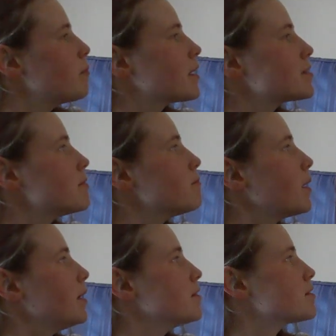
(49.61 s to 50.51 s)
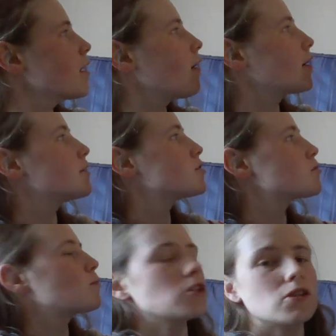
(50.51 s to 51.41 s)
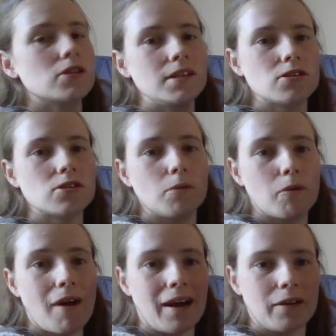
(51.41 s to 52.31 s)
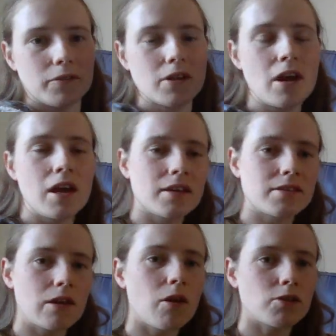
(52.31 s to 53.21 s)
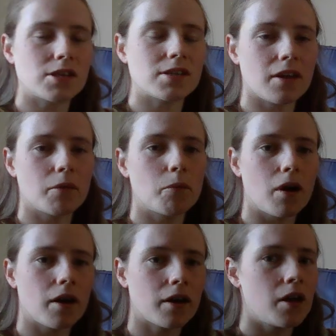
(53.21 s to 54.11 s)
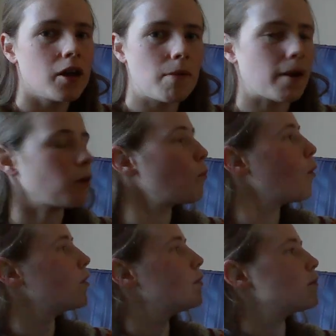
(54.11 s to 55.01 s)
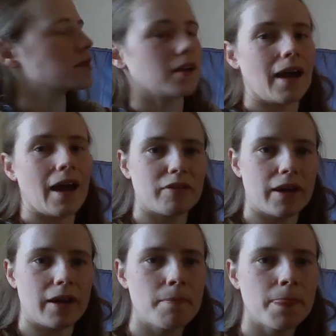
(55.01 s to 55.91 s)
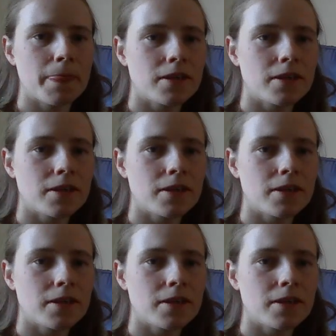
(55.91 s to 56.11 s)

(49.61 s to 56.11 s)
because it means that I can switch these two around because the logic's going to work no matter what numbers I have here.